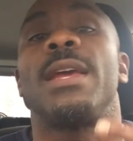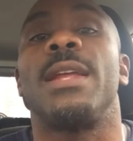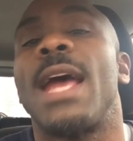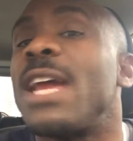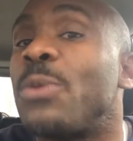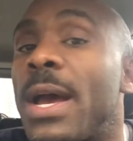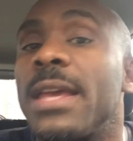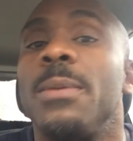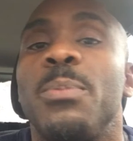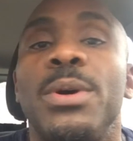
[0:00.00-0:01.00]
and how do I
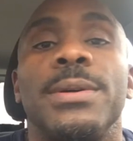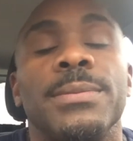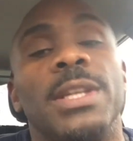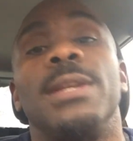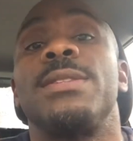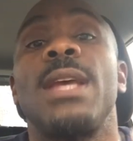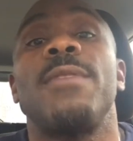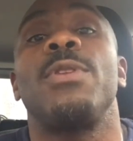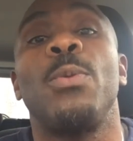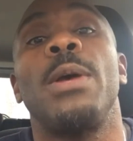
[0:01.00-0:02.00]
get booked, is
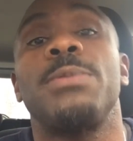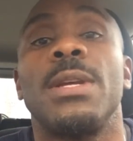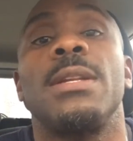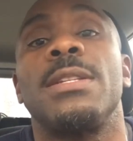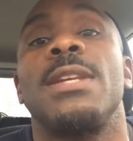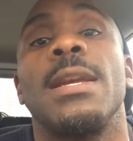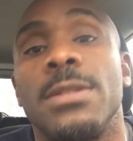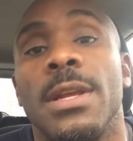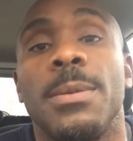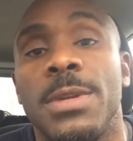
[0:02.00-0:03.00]
having a website that's
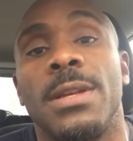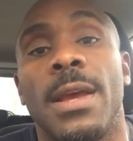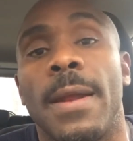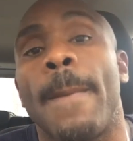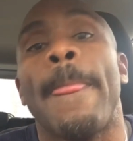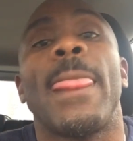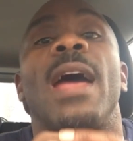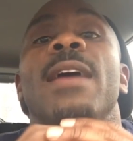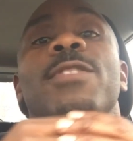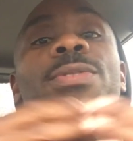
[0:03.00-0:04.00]
actually up to date. I
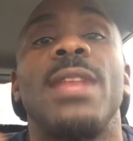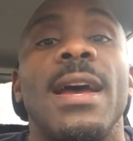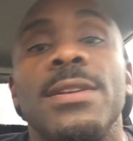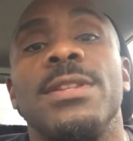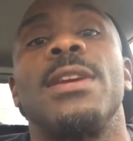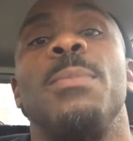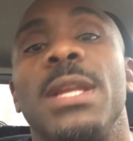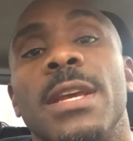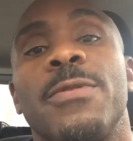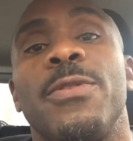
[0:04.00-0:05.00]
have 1,000
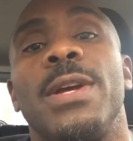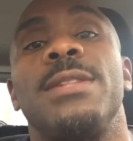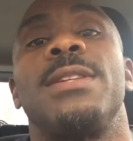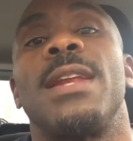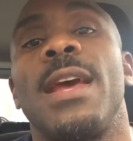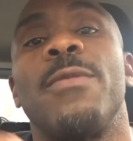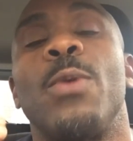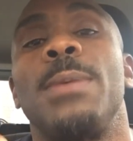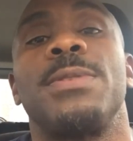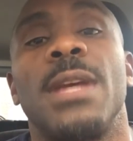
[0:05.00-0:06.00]
comedic friends that have
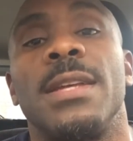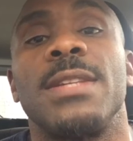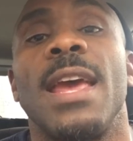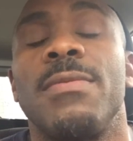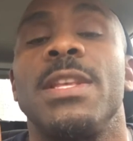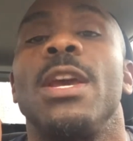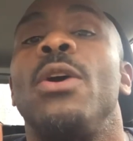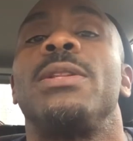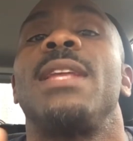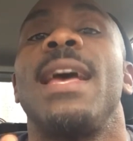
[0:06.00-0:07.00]
websites, have the
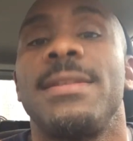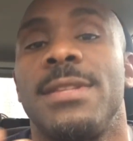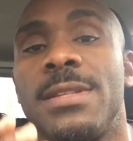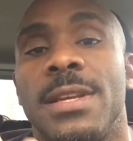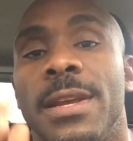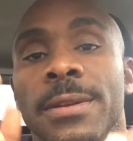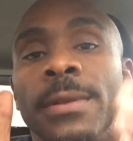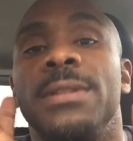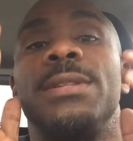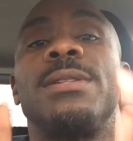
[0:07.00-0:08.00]
audacity
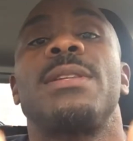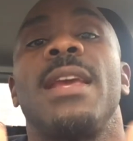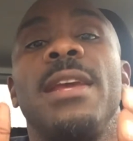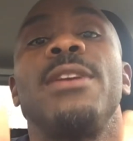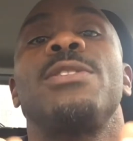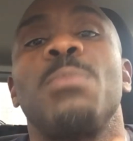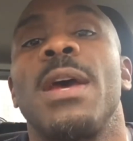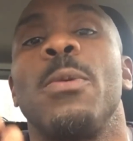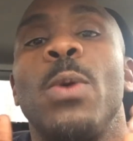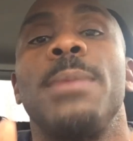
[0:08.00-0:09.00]
to say, here's
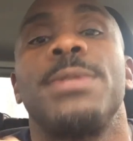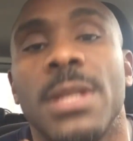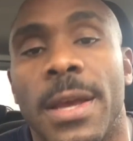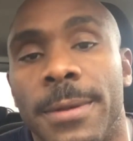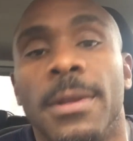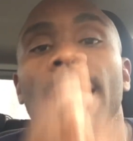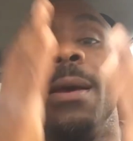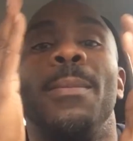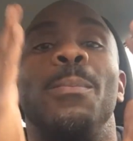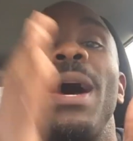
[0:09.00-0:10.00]
my website,
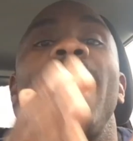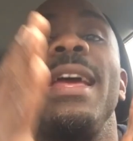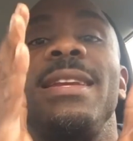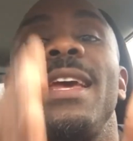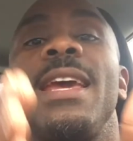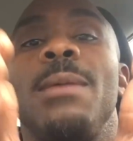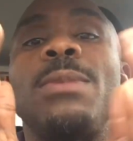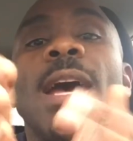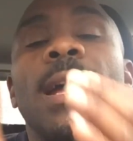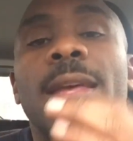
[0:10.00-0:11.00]

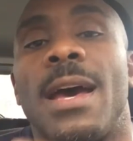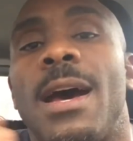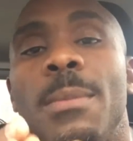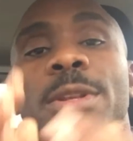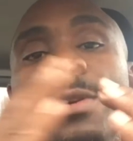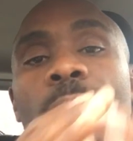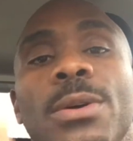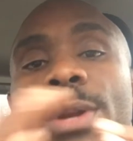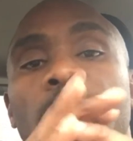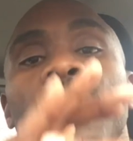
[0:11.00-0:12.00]
myname.com, and you go there